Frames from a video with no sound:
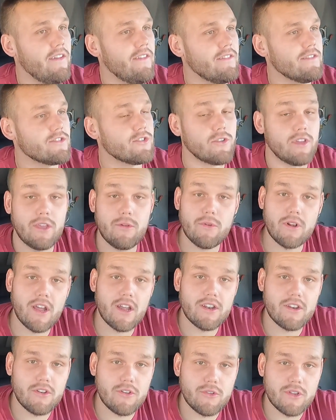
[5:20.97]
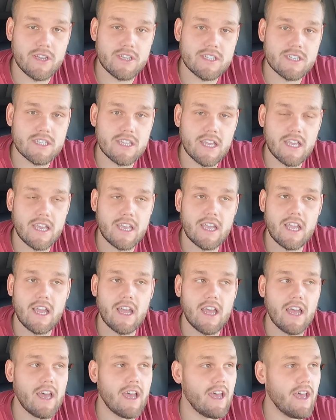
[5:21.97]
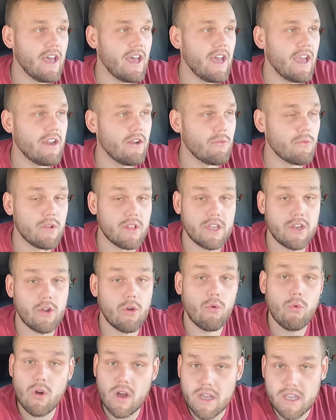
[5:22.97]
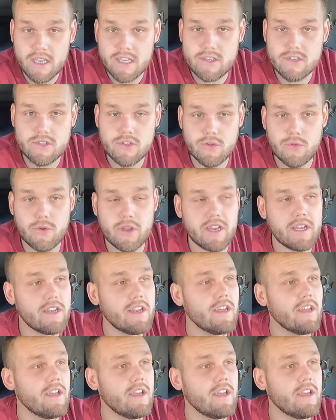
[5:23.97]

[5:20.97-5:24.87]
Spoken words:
So he went on to do his thing. I don't really know what he's doing.